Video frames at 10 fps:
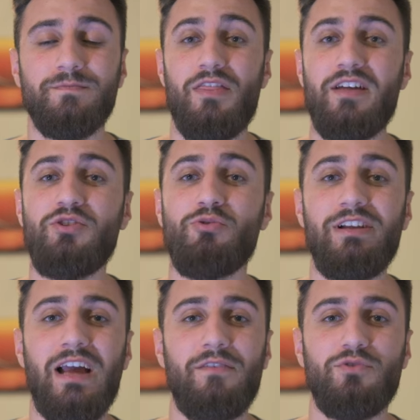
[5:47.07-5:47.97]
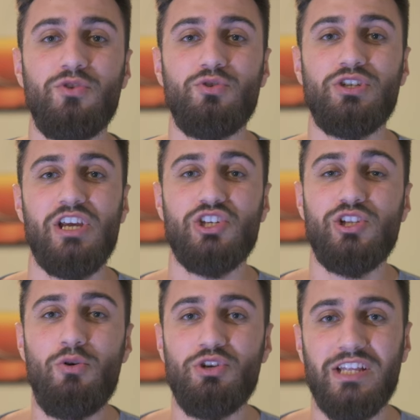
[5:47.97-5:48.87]
then you really have to use a
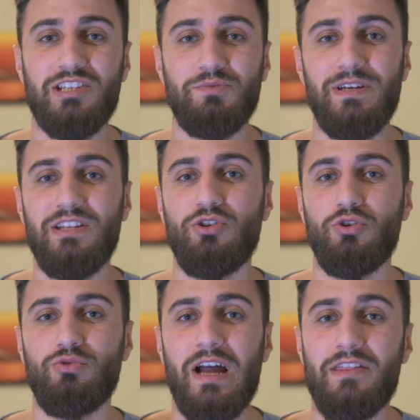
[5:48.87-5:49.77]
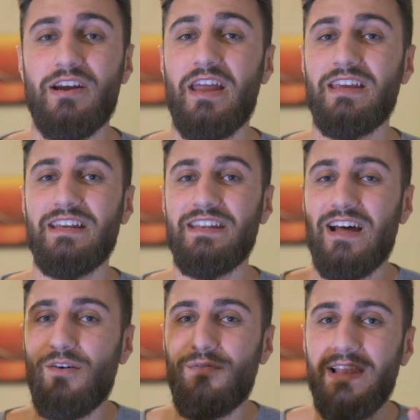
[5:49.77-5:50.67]
slower shutter speed in order to gather
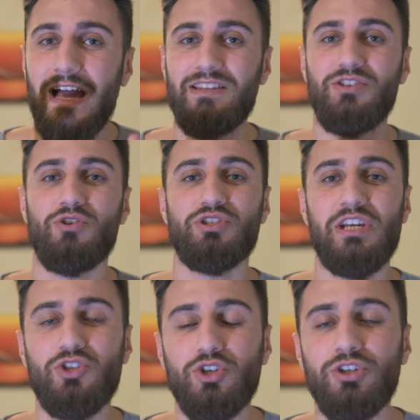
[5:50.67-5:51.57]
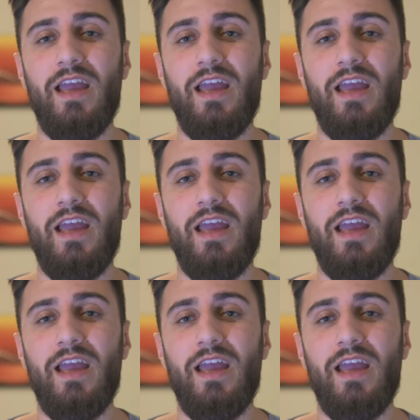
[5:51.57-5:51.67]
enough light in your sensor.